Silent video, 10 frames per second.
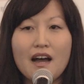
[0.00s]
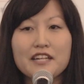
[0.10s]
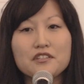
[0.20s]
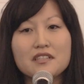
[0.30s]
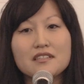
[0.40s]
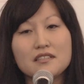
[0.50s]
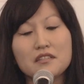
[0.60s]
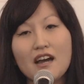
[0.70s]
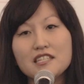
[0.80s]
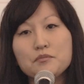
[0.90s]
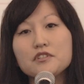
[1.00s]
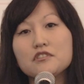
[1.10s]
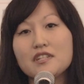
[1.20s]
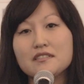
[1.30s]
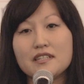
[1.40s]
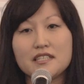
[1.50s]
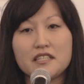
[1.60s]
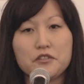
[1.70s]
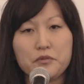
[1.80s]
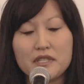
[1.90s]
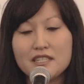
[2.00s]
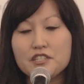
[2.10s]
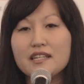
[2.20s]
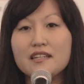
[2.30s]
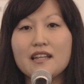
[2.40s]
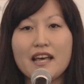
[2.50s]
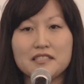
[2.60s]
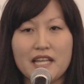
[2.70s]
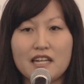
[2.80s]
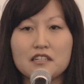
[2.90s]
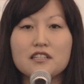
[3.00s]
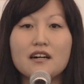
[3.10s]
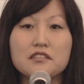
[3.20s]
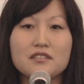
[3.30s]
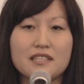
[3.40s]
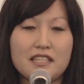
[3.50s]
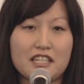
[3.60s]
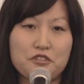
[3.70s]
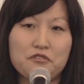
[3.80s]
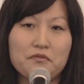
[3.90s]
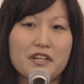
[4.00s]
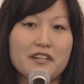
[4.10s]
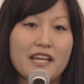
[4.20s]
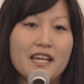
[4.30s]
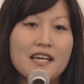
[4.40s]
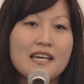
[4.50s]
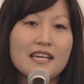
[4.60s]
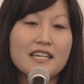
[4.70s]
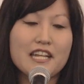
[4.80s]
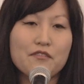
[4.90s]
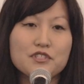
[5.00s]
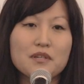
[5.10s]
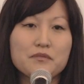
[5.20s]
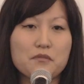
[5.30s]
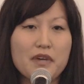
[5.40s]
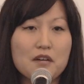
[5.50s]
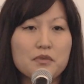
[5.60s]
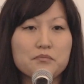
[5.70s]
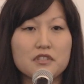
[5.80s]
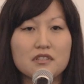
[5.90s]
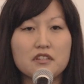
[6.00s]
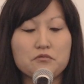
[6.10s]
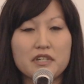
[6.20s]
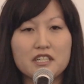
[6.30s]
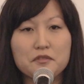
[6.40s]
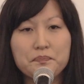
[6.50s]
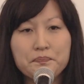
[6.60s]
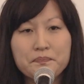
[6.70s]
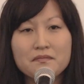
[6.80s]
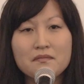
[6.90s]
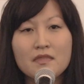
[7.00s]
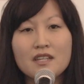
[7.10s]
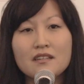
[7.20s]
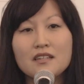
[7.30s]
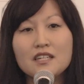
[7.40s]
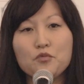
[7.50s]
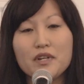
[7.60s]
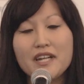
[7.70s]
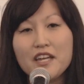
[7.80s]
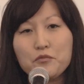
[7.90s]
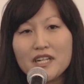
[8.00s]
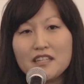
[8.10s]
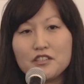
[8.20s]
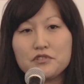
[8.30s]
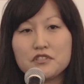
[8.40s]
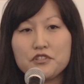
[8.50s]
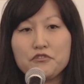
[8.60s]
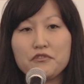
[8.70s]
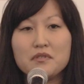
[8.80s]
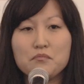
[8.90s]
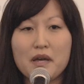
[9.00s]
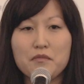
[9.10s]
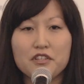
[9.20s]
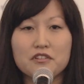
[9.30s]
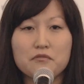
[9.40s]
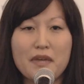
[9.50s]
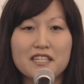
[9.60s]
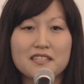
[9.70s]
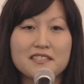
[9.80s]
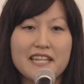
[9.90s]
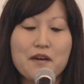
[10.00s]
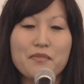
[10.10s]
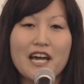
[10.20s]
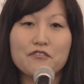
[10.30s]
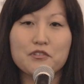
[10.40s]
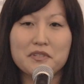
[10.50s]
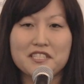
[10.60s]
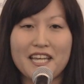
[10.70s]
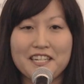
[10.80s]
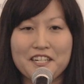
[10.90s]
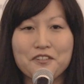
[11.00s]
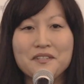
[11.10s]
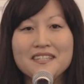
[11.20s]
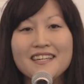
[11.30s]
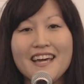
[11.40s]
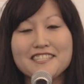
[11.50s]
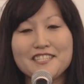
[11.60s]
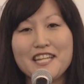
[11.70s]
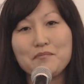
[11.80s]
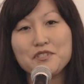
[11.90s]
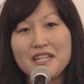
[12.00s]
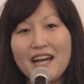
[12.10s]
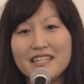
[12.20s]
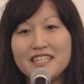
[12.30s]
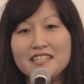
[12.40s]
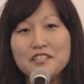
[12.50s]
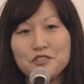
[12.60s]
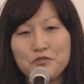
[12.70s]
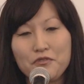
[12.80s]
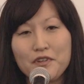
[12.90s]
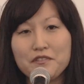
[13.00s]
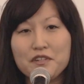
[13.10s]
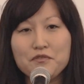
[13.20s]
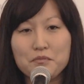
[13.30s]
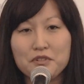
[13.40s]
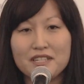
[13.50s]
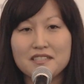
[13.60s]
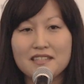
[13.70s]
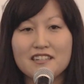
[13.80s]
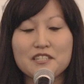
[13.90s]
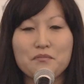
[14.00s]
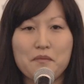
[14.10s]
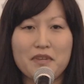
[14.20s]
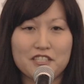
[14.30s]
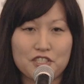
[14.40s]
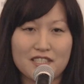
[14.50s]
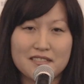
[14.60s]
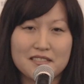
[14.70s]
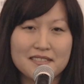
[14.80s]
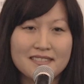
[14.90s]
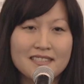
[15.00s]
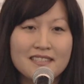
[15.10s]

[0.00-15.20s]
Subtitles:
I took this as gospel just as I did religion and Santa Claus and the tooth fairy, never something palpable and real. One night when I lose a tooth, my mother makes a stamp out of a potato and stamps tiny tooth fairy footprints onto my bed sheets.